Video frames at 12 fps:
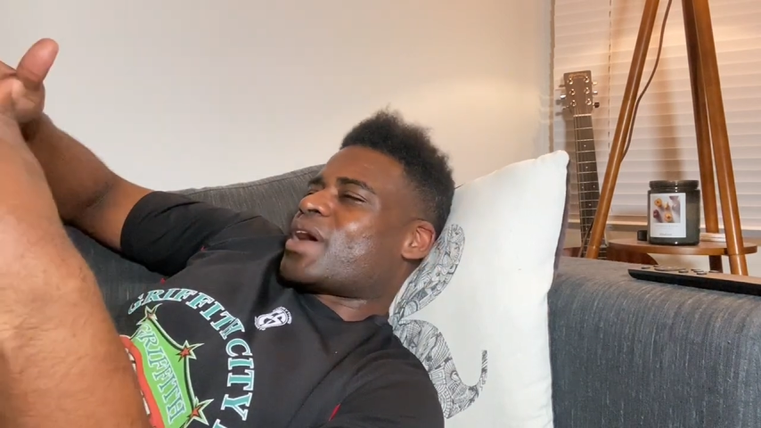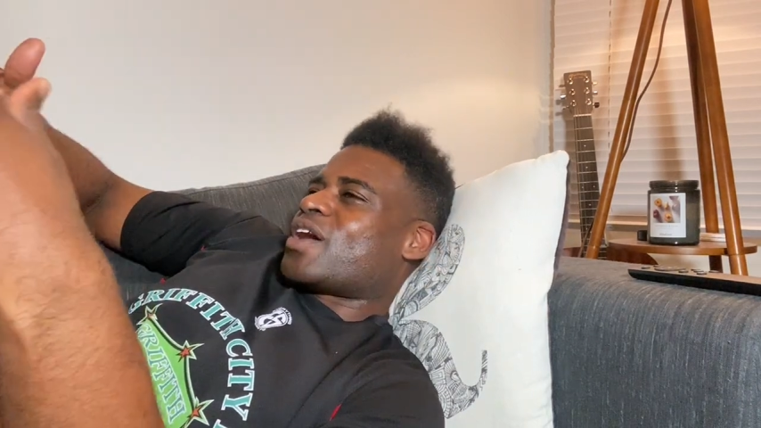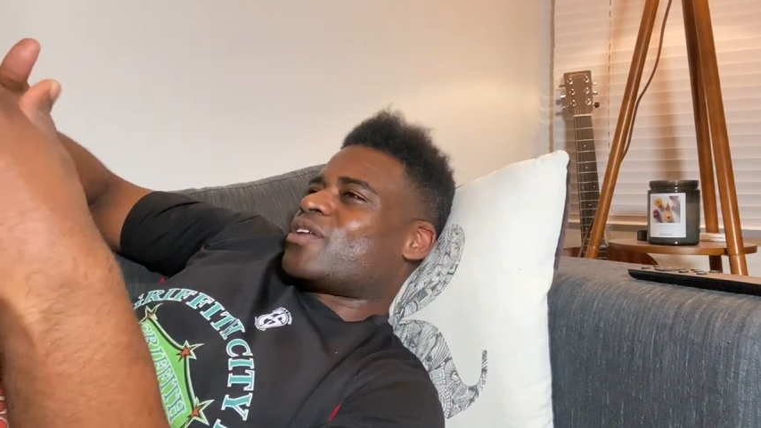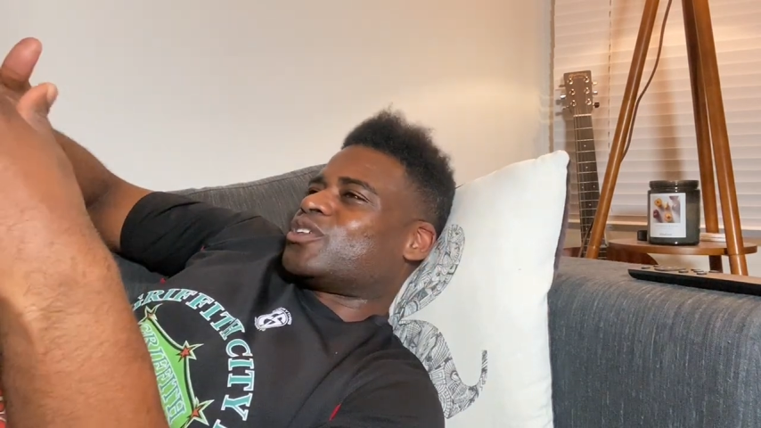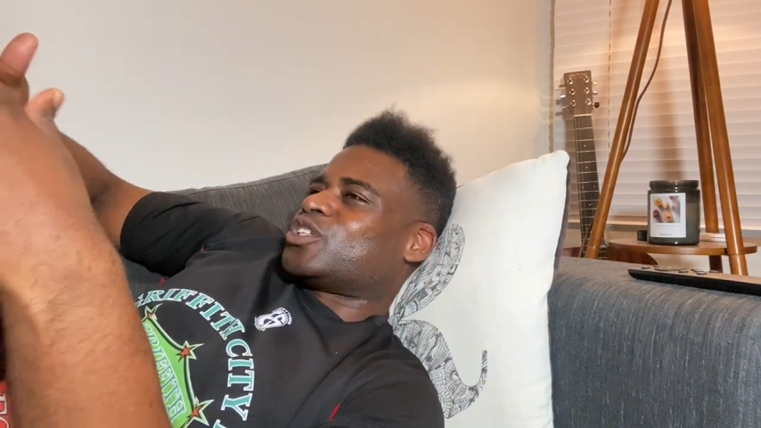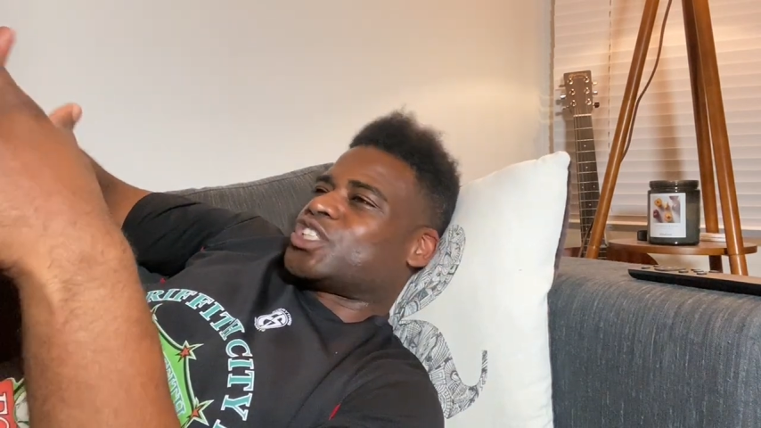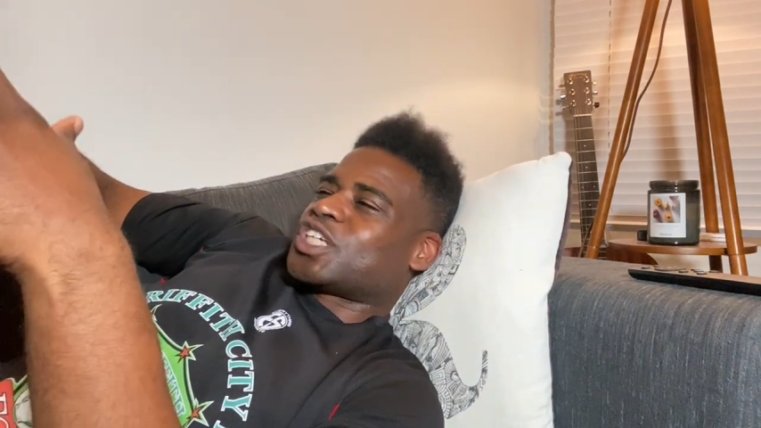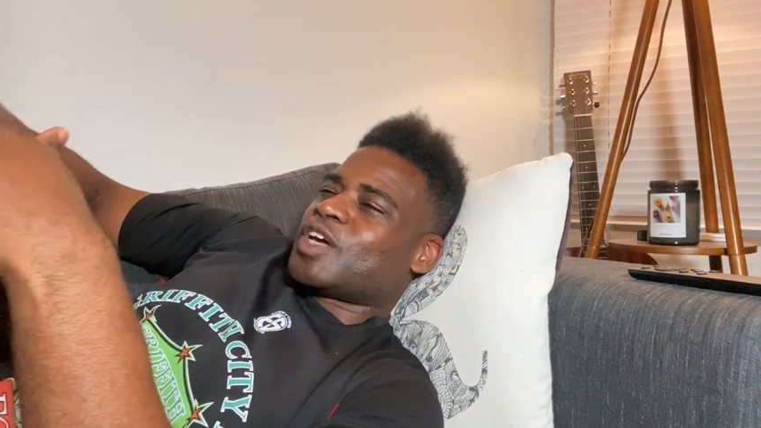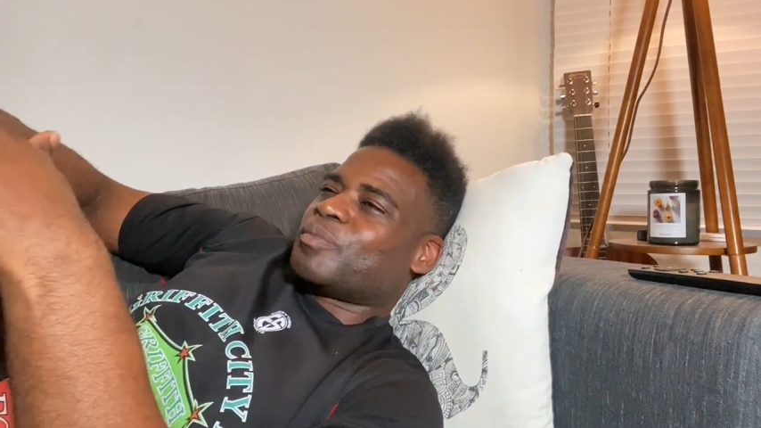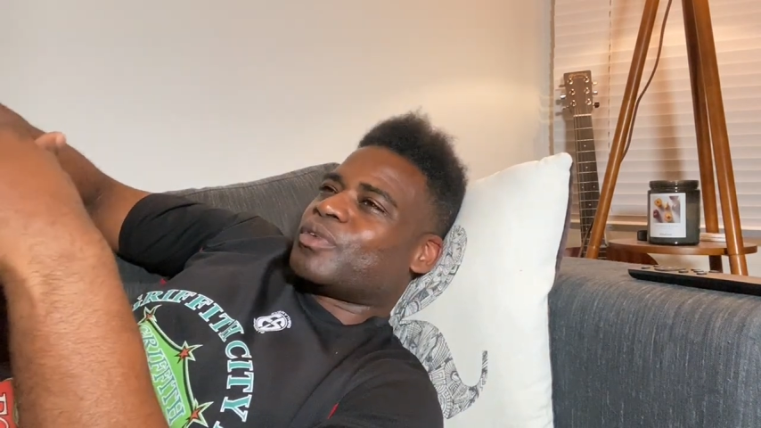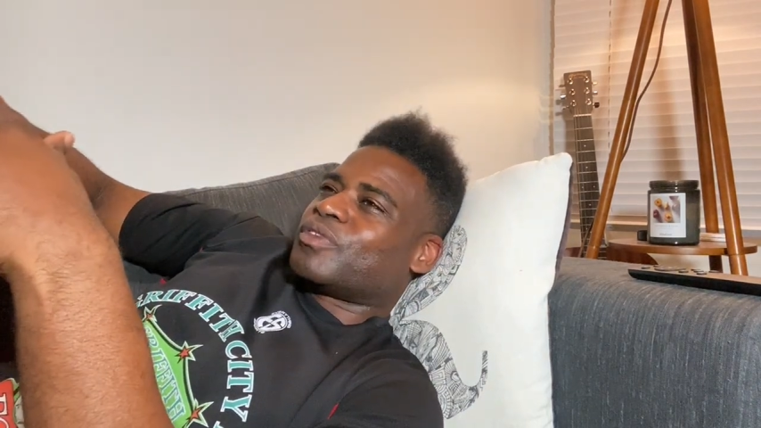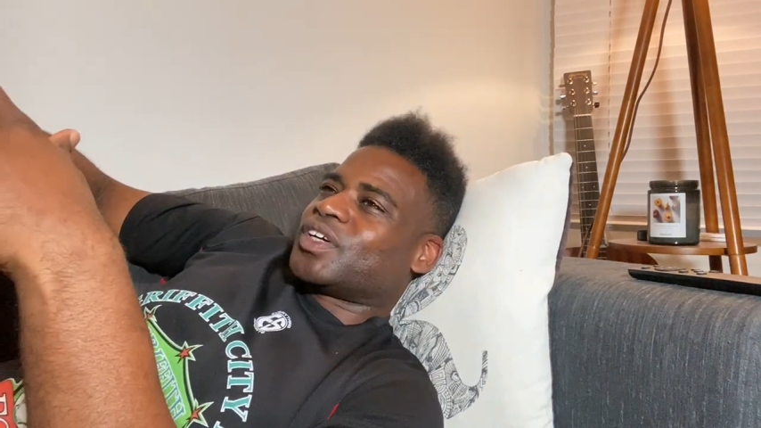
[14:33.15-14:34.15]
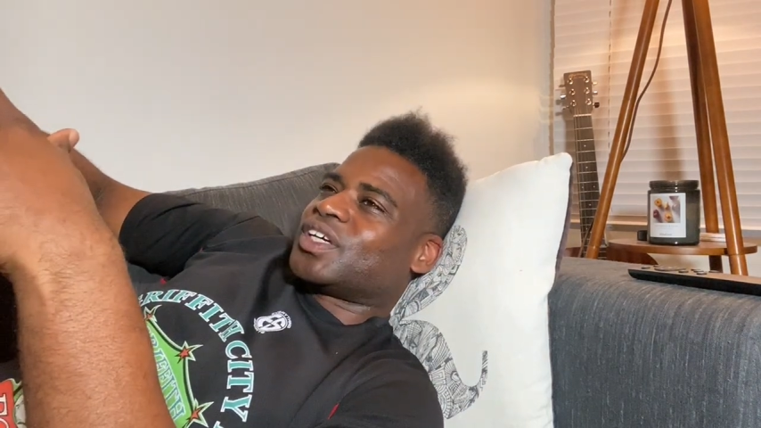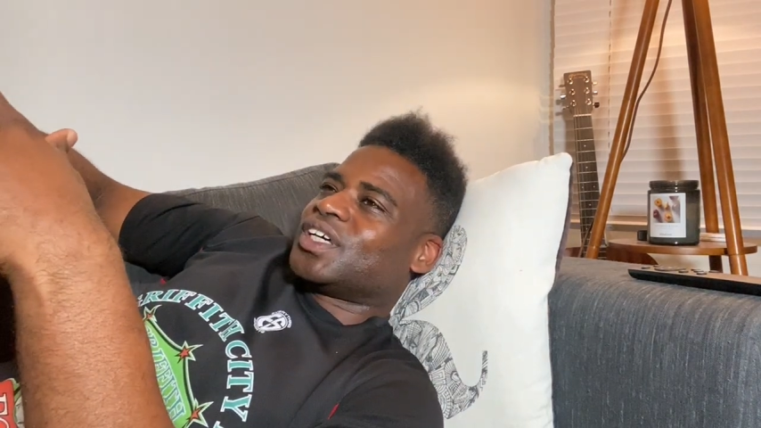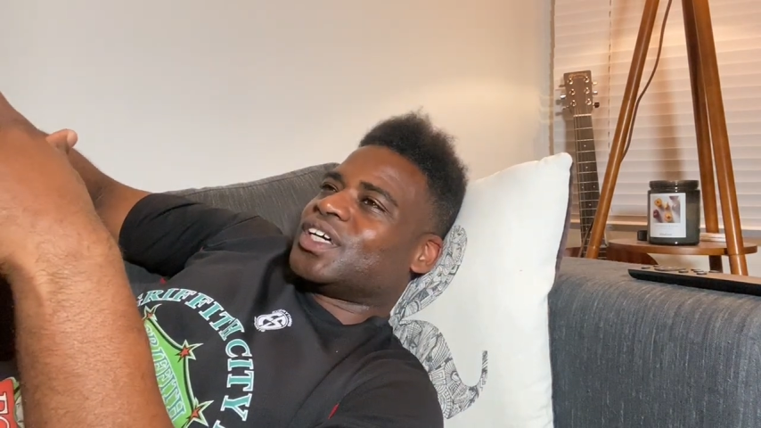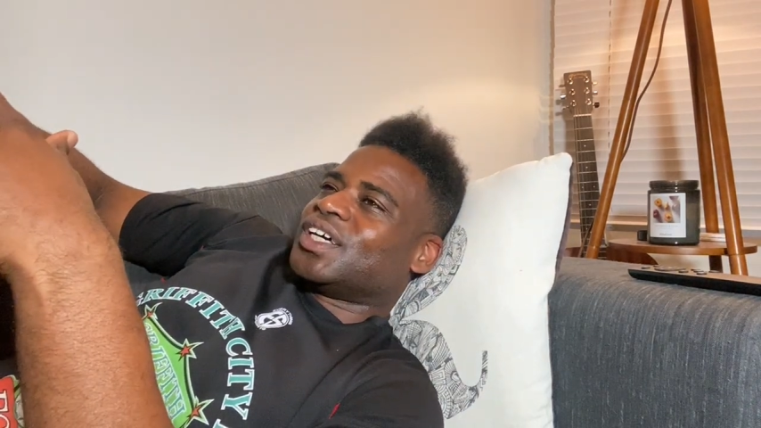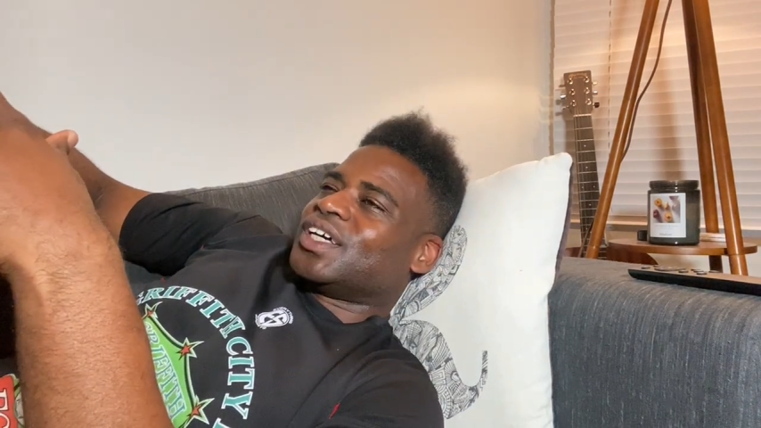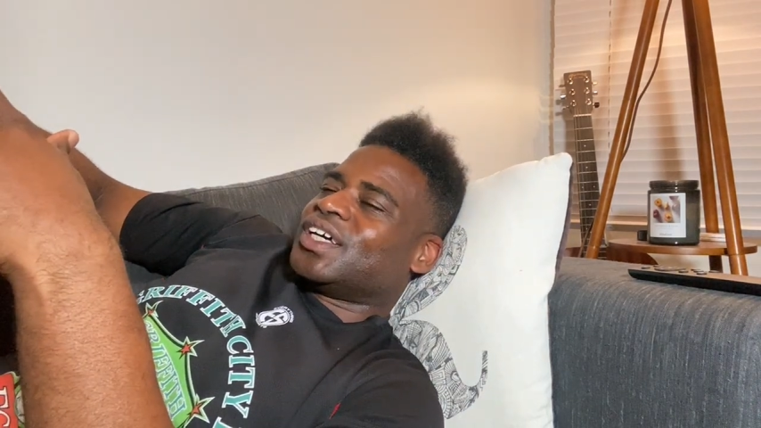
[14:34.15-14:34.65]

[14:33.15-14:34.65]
out, the shape of it,